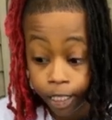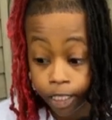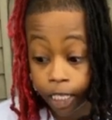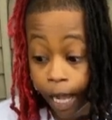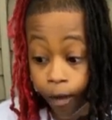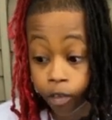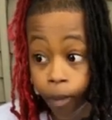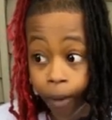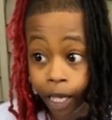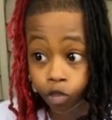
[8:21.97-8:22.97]
The towel, the
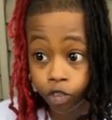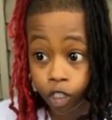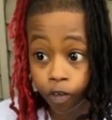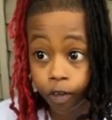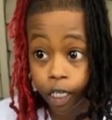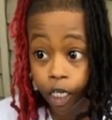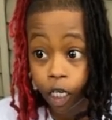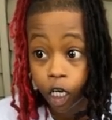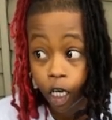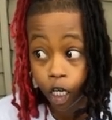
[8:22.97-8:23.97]
pastor was over there,
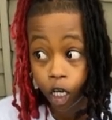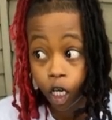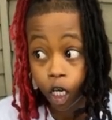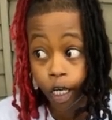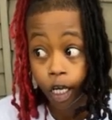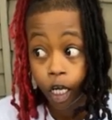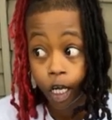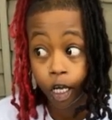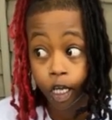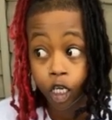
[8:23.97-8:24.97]

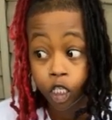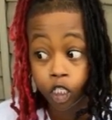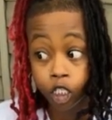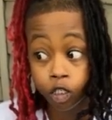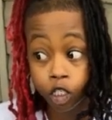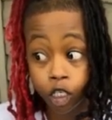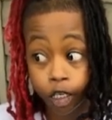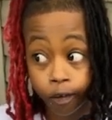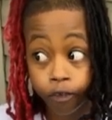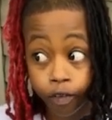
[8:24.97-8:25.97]
and she took
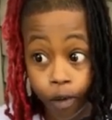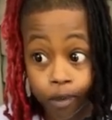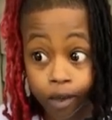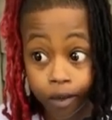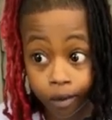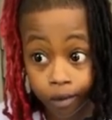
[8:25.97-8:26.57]
it from me.